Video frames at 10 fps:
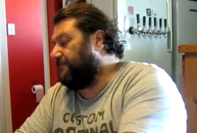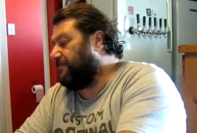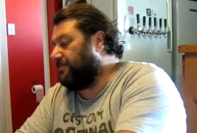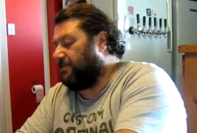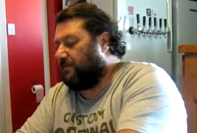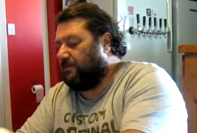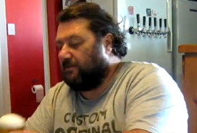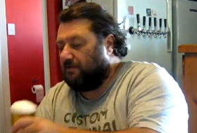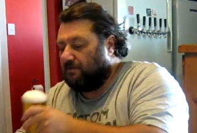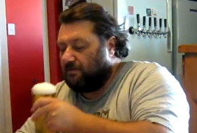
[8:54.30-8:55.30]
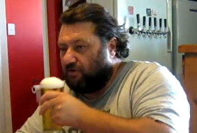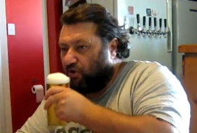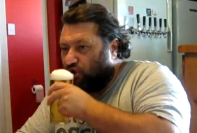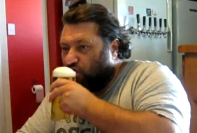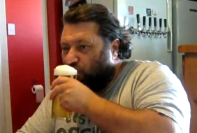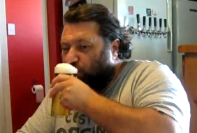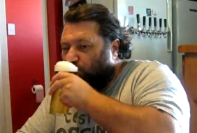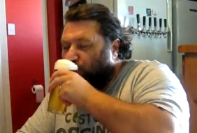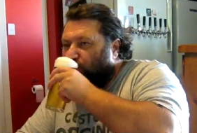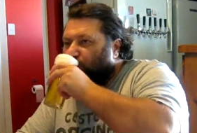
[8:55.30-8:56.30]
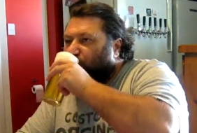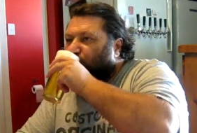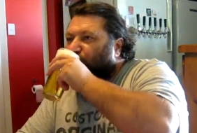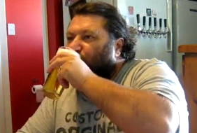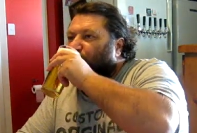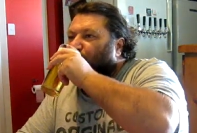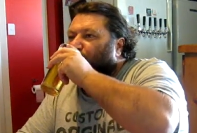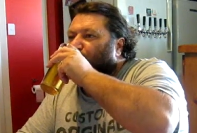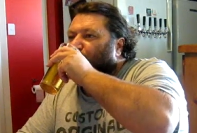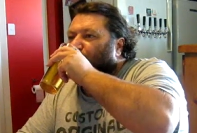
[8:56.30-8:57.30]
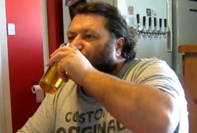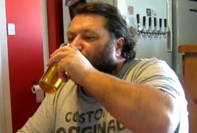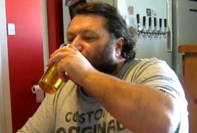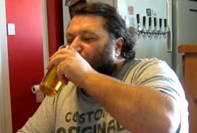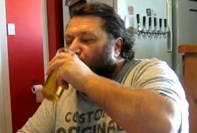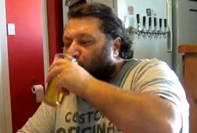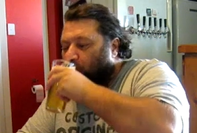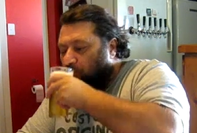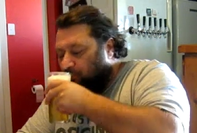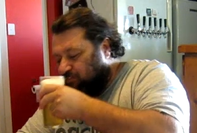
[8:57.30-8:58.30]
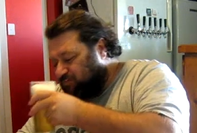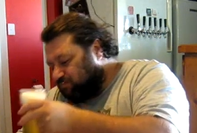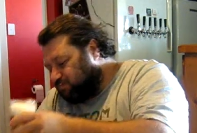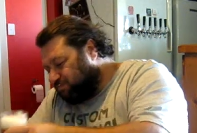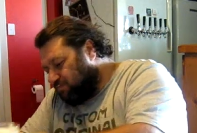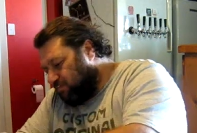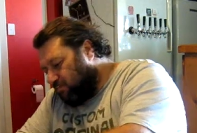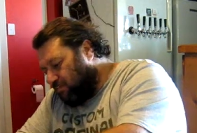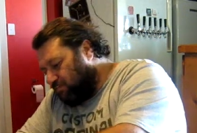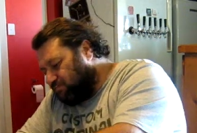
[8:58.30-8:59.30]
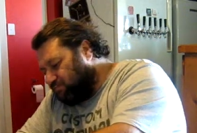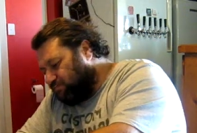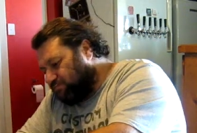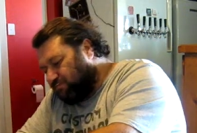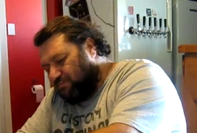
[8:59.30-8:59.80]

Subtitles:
[no speech]